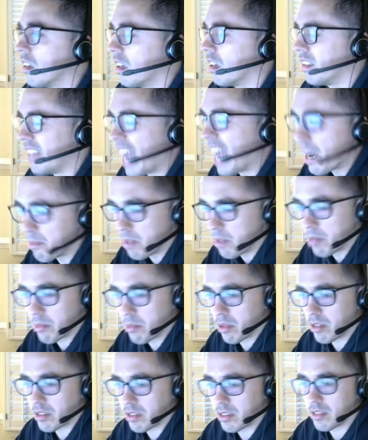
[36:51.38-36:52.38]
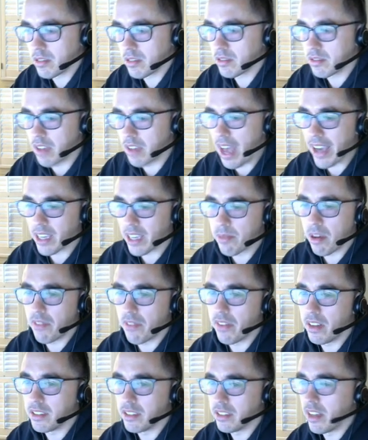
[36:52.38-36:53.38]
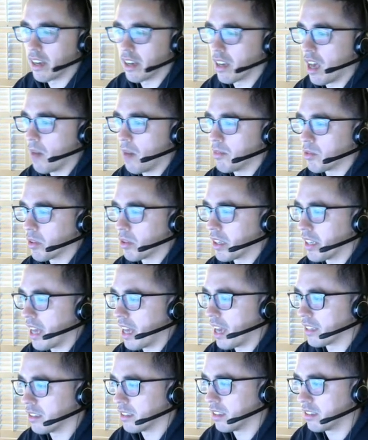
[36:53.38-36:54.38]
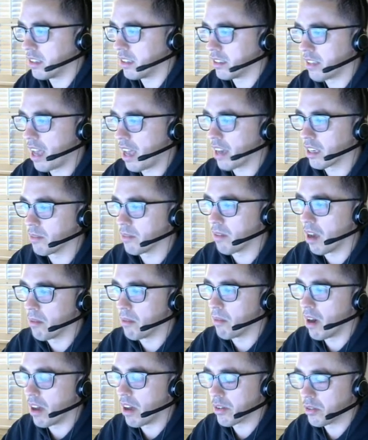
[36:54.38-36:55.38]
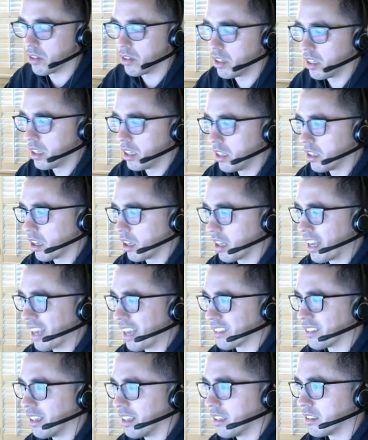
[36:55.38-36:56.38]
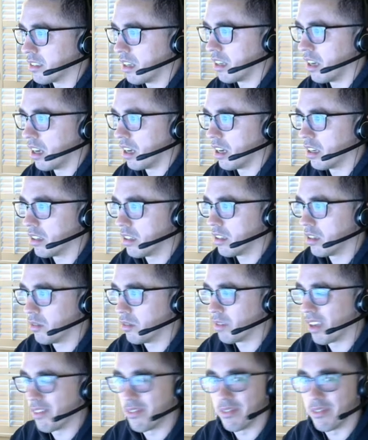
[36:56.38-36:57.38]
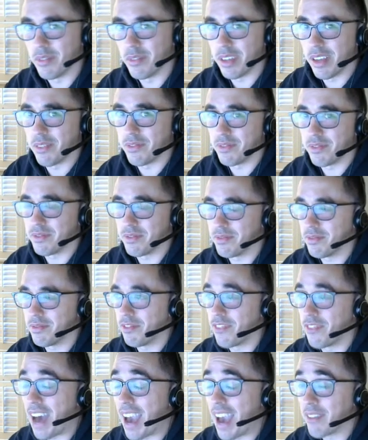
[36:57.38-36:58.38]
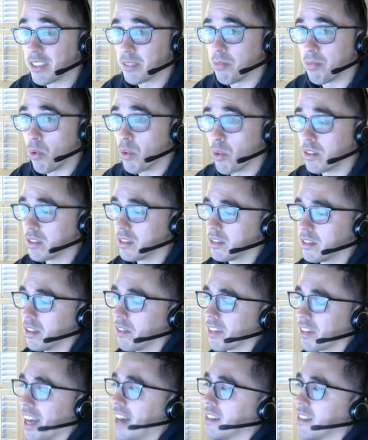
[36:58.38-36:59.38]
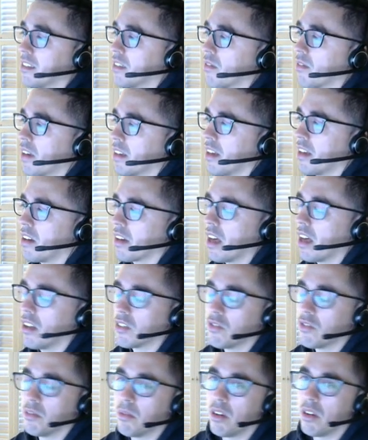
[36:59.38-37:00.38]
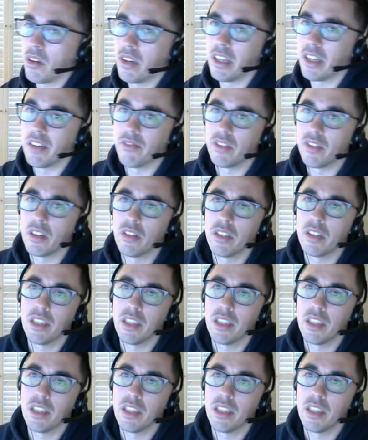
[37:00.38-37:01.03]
not members, OccupyFantasy.com is where you can access this Occupy model. Can access we have five sports of content right now: college football, NFL,